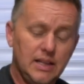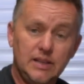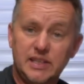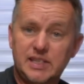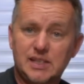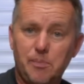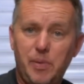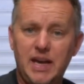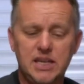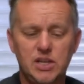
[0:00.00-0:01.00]
This is the
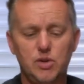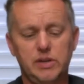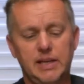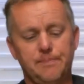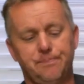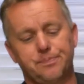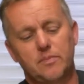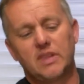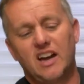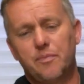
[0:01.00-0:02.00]
bare unit.
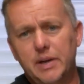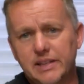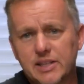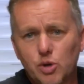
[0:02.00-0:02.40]
I've picked this